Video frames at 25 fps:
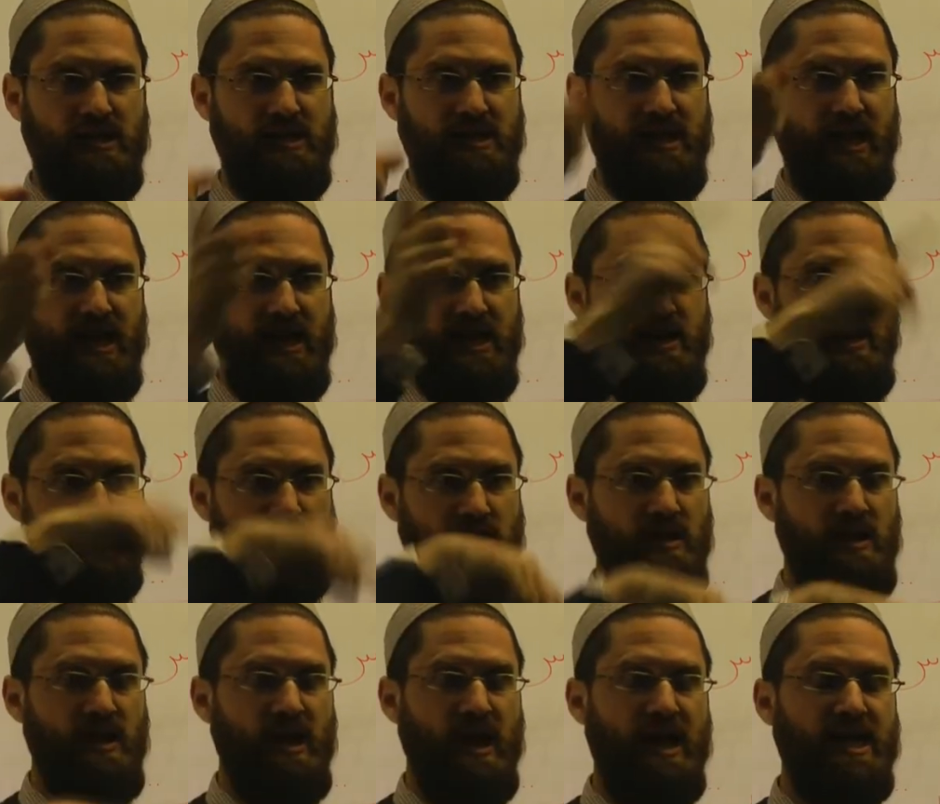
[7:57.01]
Deen.
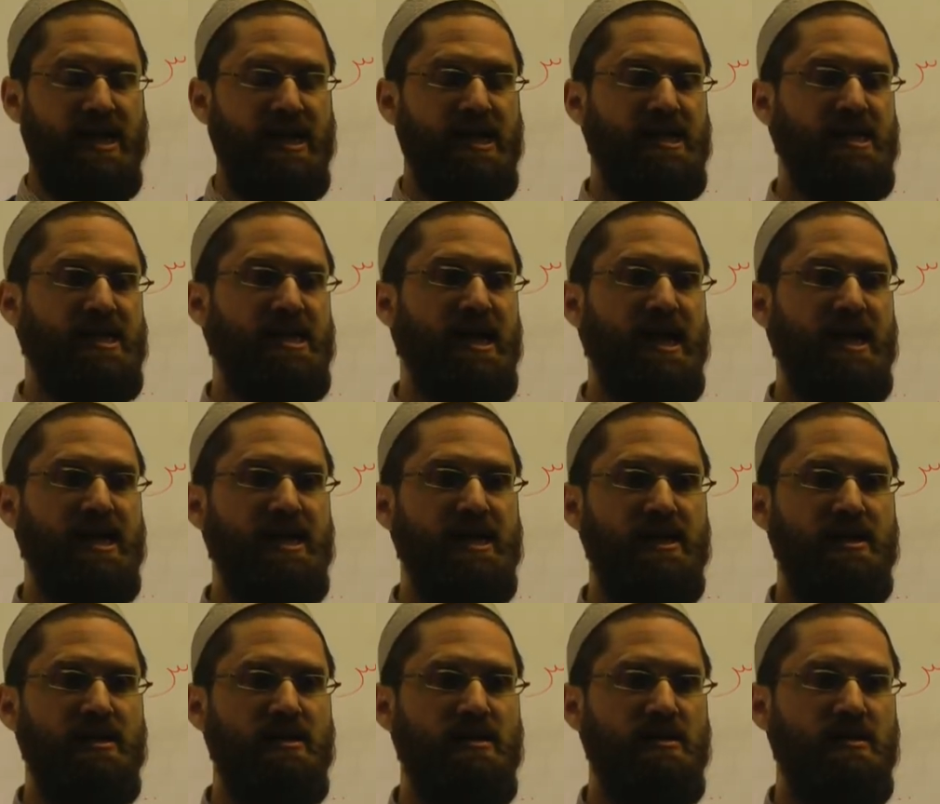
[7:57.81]
And a
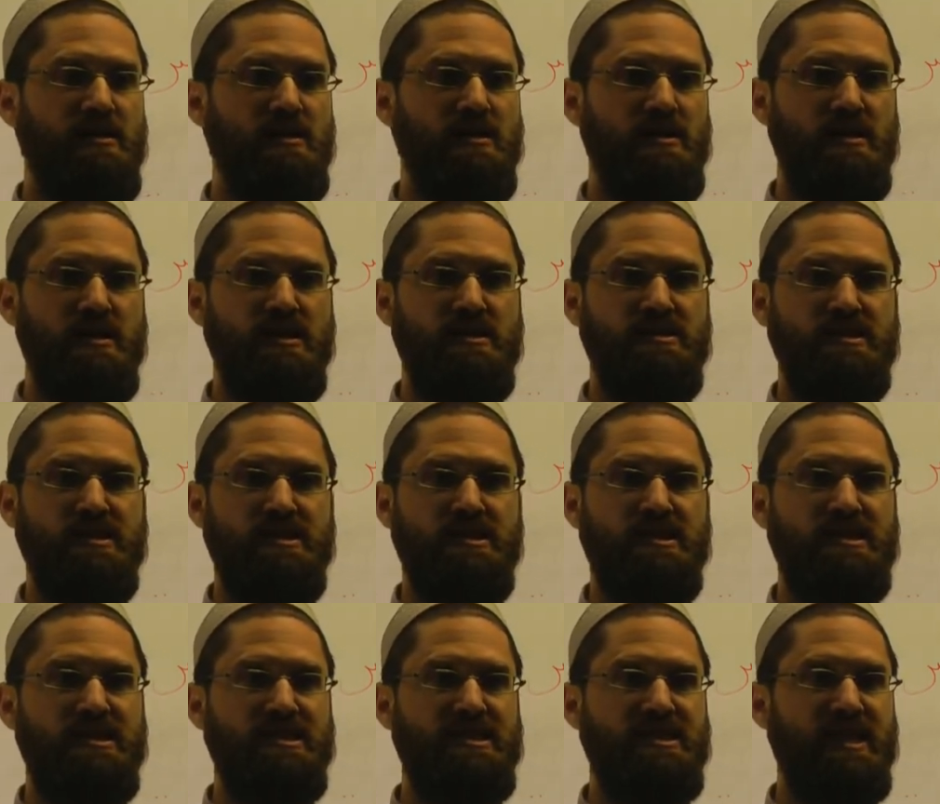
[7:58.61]
Deen is a
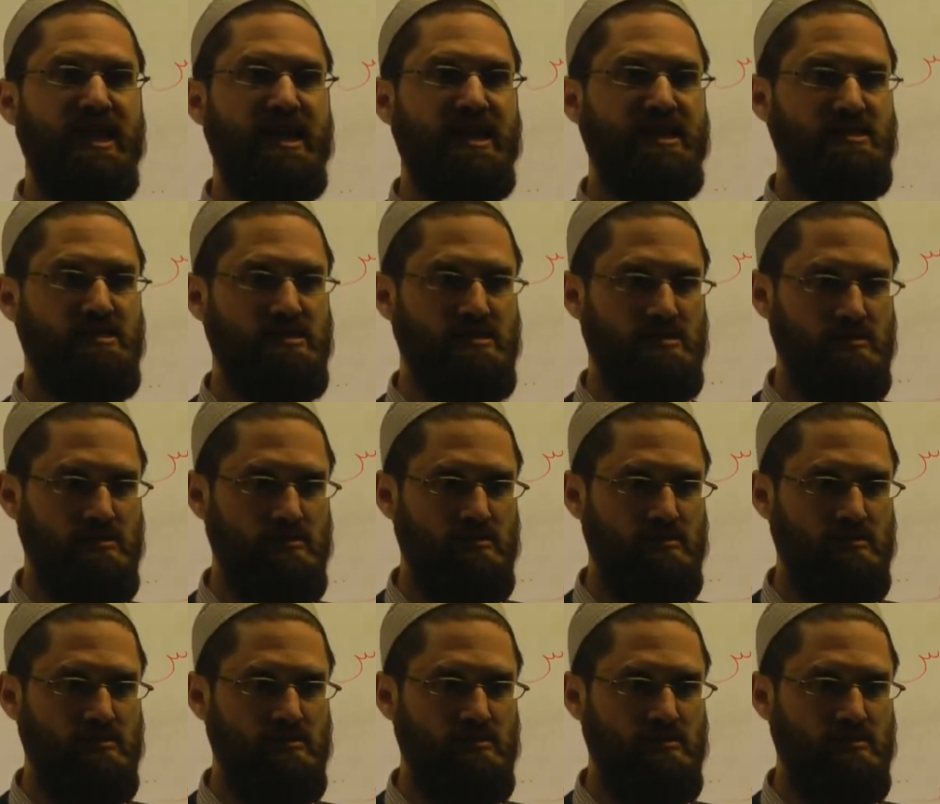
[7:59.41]
debt.